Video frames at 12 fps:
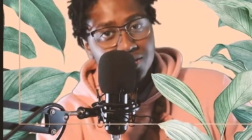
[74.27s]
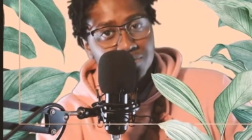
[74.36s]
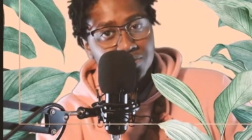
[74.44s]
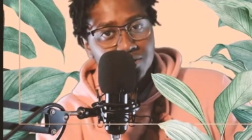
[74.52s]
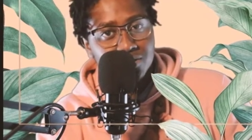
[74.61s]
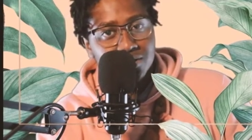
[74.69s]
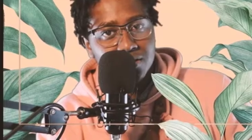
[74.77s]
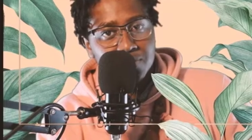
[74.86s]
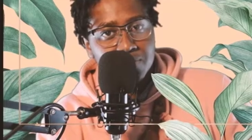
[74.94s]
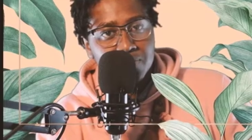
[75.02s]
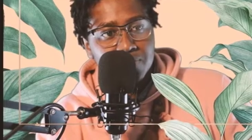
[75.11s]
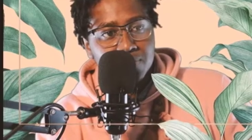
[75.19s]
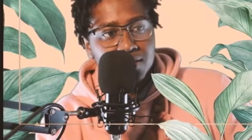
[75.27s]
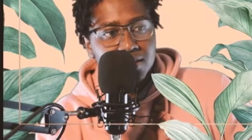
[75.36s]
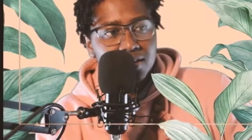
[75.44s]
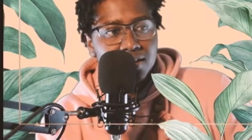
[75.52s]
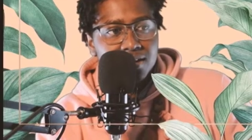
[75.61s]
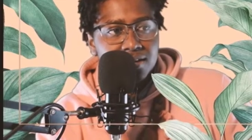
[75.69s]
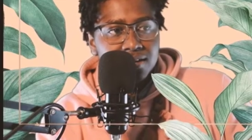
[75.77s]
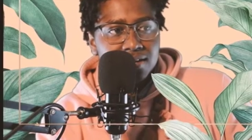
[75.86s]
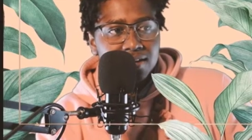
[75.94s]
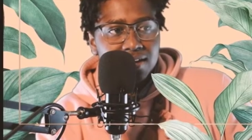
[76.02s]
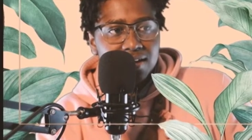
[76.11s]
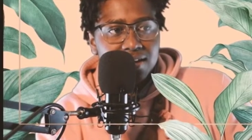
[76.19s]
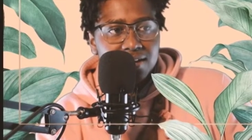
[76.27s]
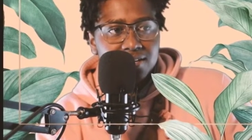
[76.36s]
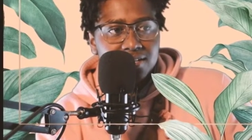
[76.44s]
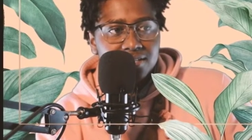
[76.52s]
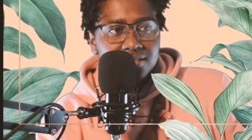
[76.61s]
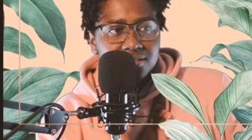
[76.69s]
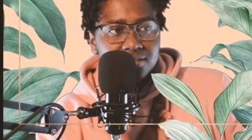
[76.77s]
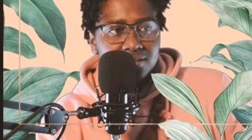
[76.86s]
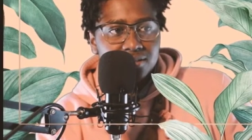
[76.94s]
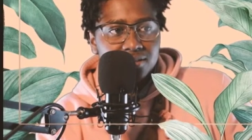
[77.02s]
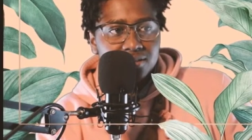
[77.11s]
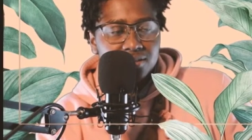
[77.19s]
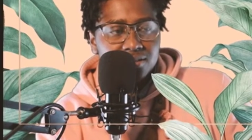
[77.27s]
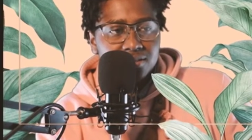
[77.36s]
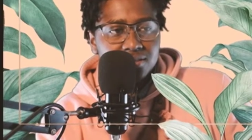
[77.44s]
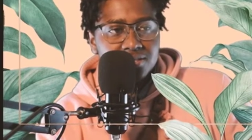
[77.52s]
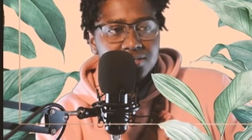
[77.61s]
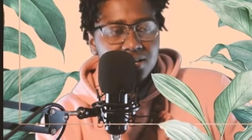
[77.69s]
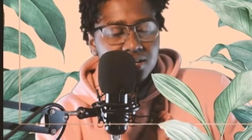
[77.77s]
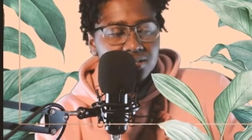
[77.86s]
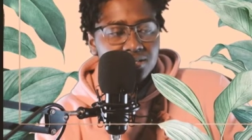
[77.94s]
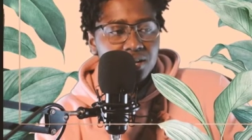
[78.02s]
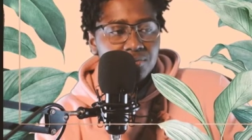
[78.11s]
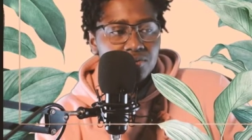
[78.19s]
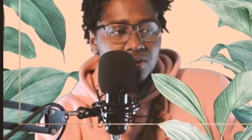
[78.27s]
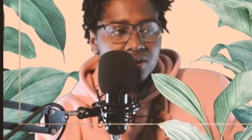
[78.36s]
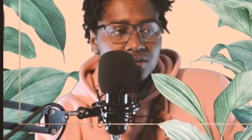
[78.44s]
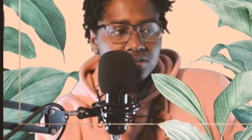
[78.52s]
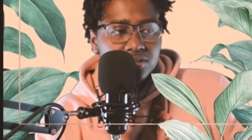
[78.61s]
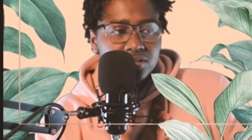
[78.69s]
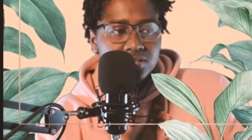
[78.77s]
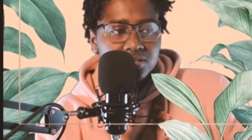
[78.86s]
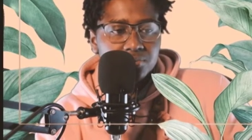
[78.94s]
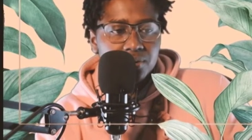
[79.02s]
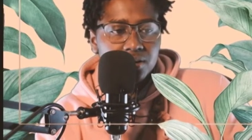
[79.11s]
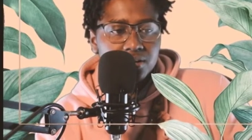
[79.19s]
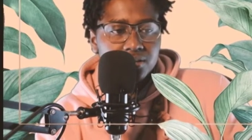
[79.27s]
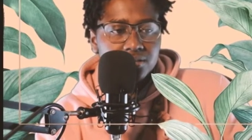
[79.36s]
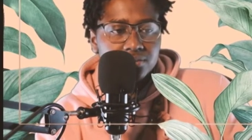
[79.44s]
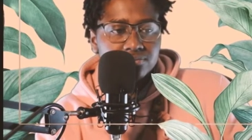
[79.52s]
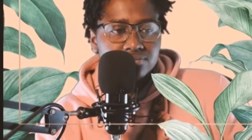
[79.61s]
episode. And the second time around going to the park,